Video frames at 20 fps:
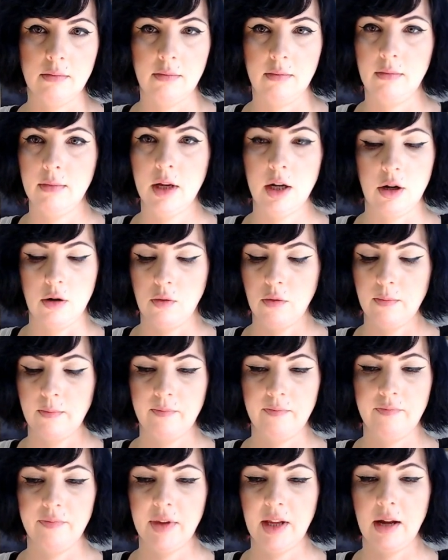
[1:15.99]
you know,
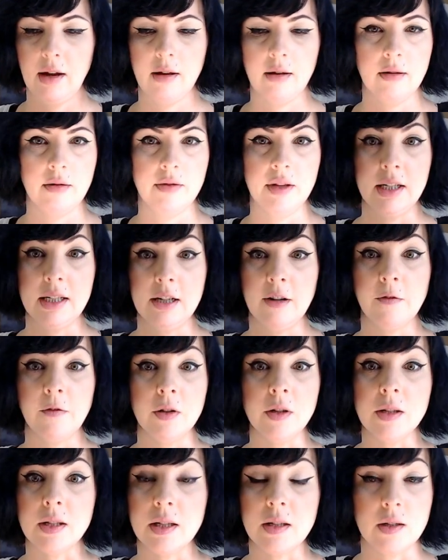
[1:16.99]
the
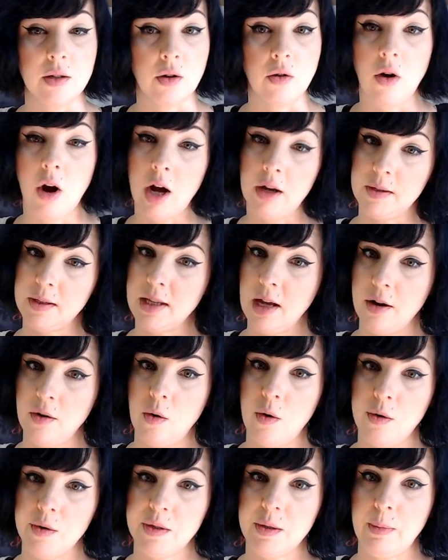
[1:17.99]
differences across that
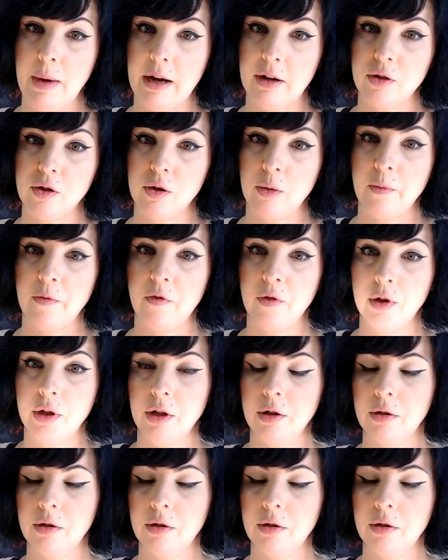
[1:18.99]
whole spectrum for you.